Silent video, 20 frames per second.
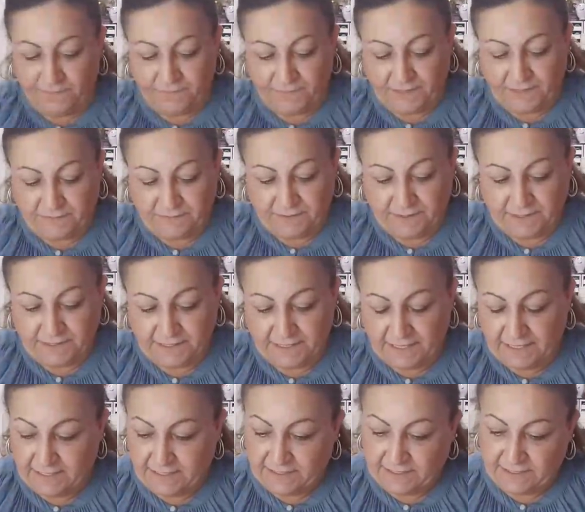That's what it
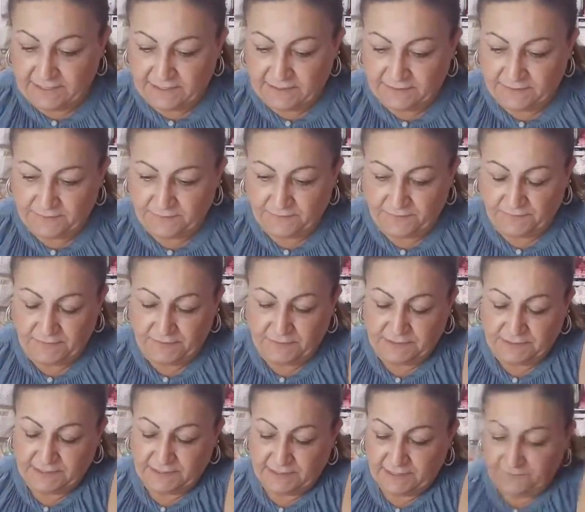says. Let
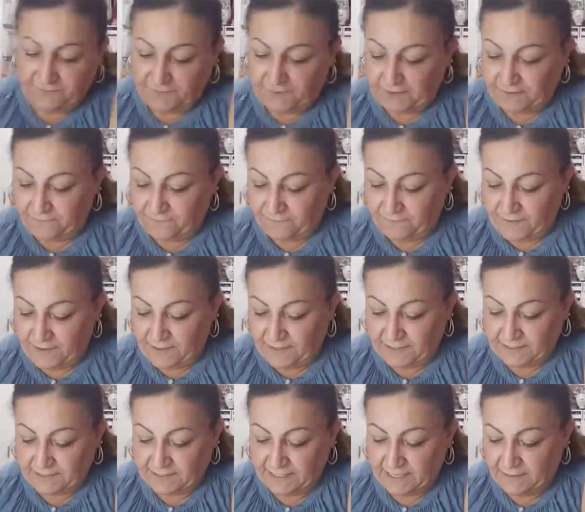me see if I can find
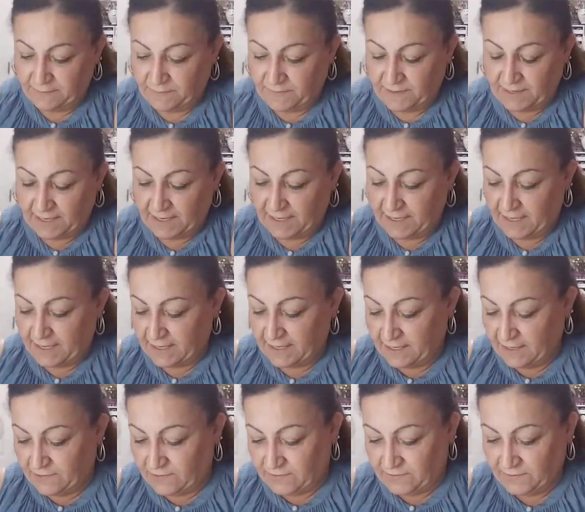the stamp that I got
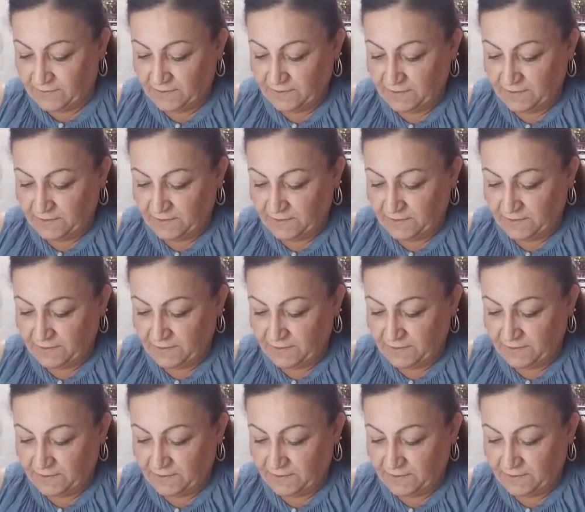here.